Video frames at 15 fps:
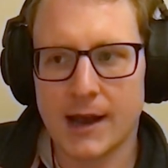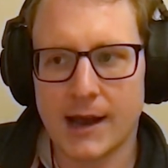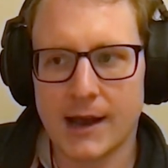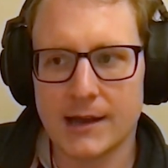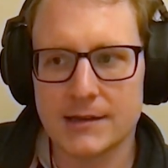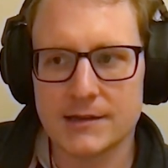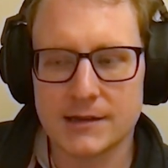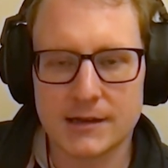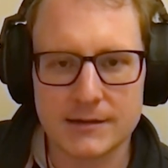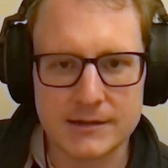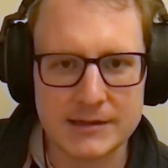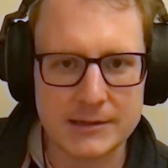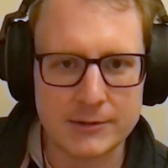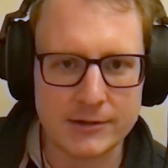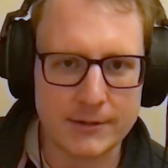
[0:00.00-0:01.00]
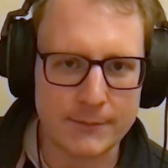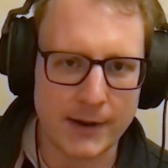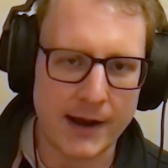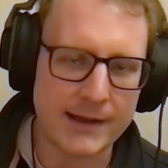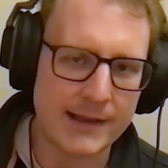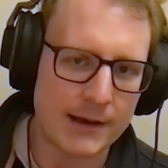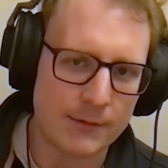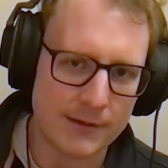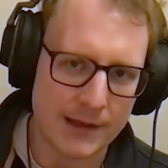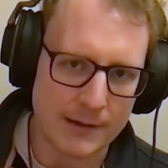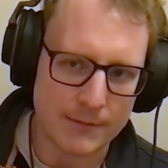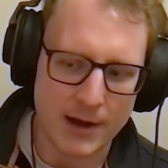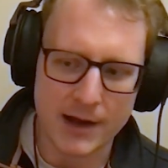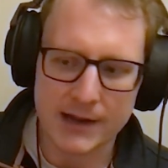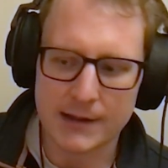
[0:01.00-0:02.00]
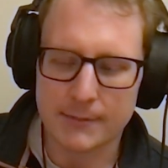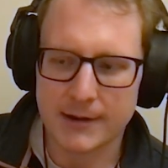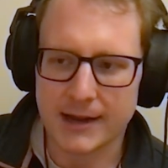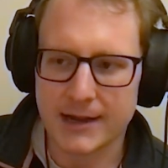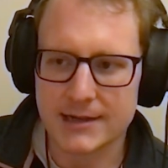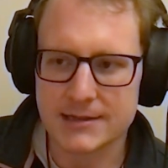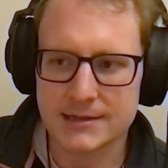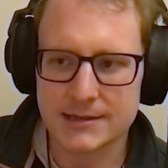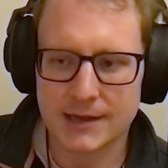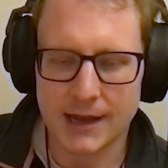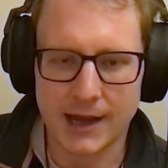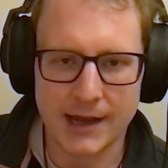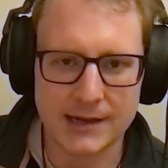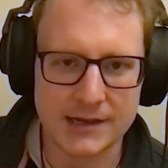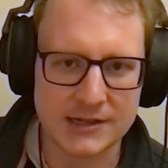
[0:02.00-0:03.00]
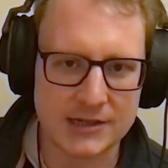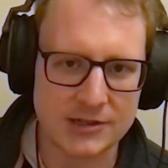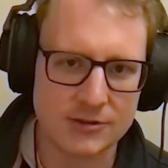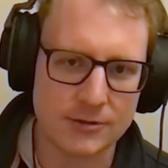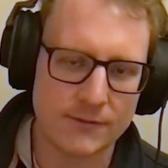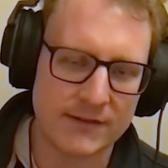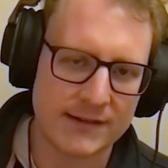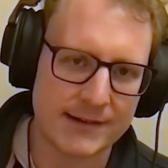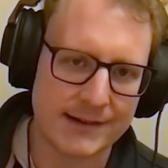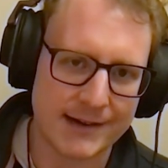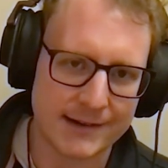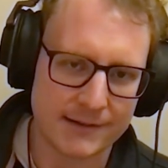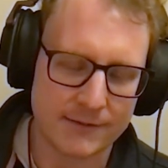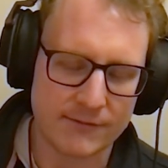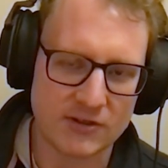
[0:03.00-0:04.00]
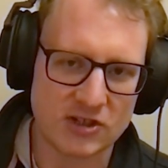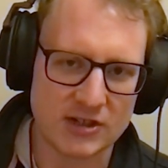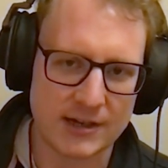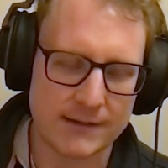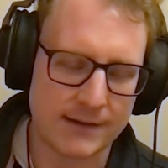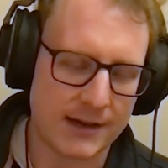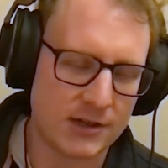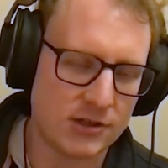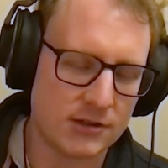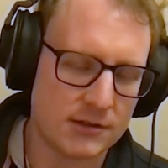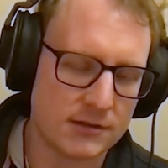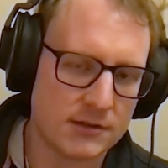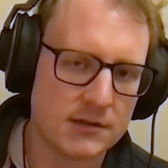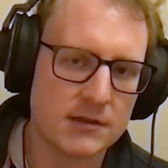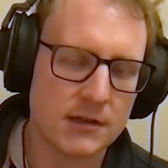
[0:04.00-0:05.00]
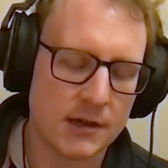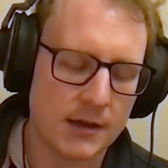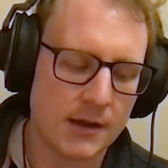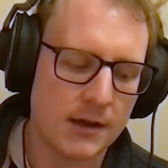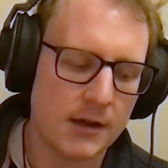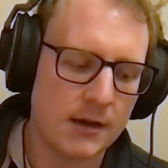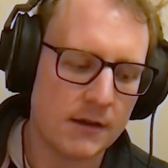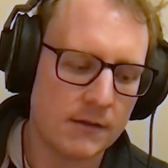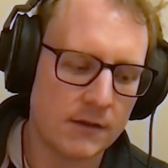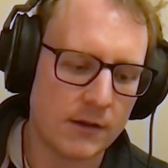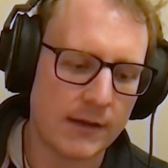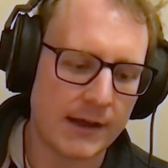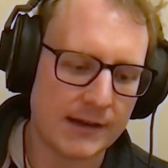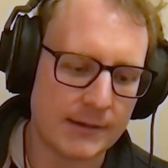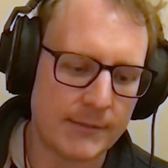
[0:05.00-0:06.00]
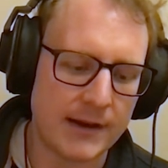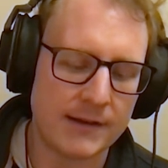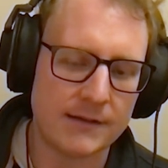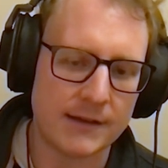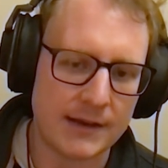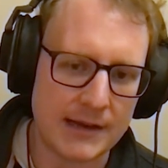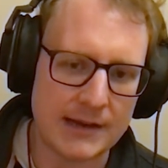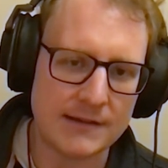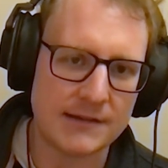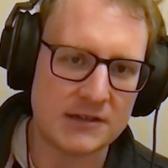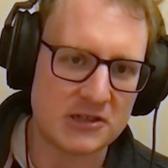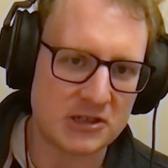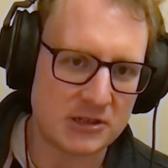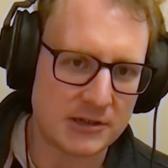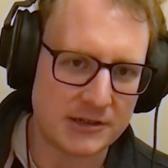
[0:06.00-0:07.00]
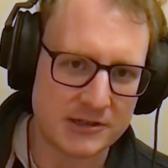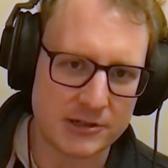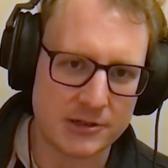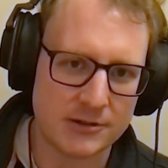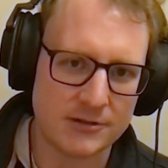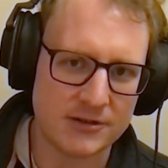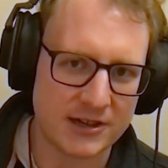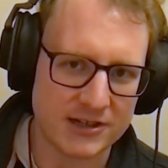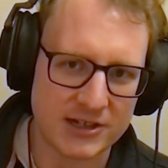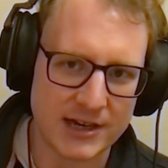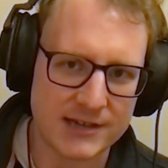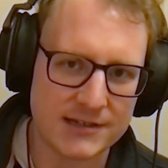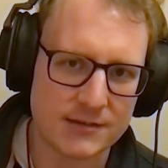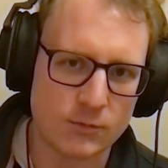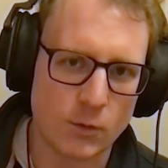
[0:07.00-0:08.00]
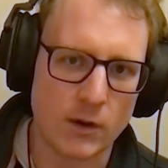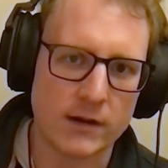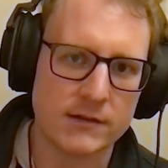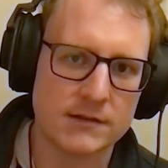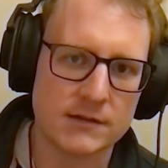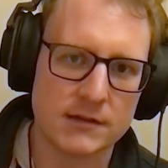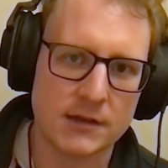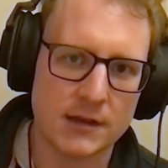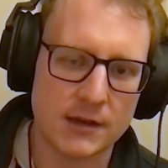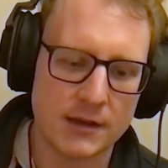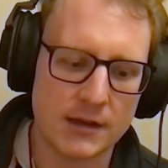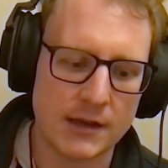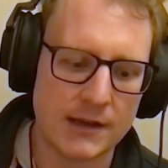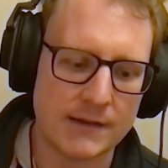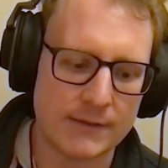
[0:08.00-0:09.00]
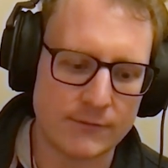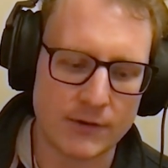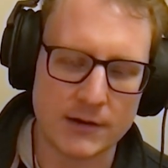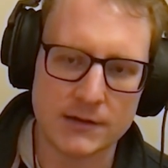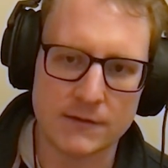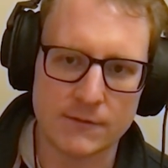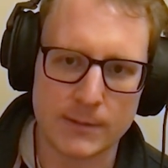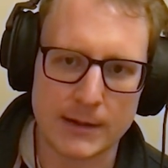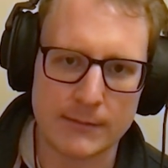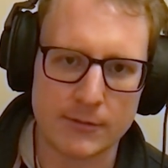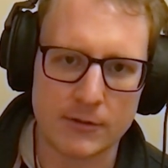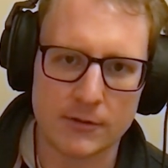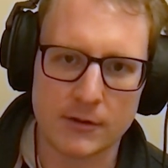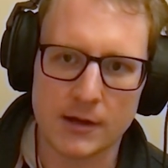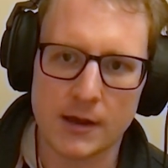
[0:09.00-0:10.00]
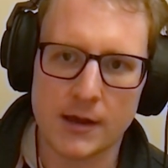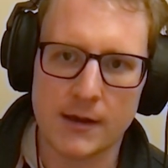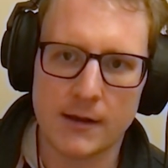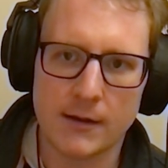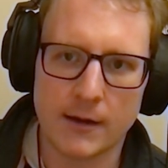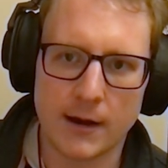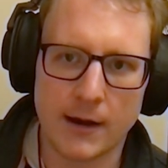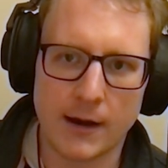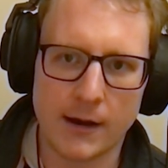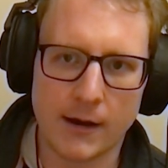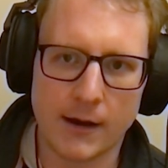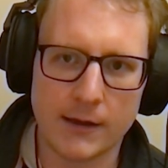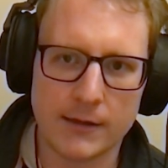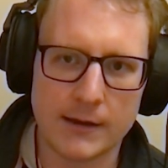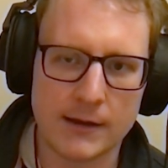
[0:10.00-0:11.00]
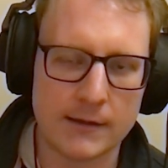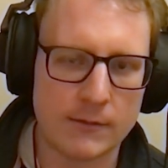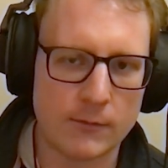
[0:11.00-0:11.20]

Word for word: And combine that with our marketplace and additional visualizations, so that it makes it easier to digest what is in front of people. I think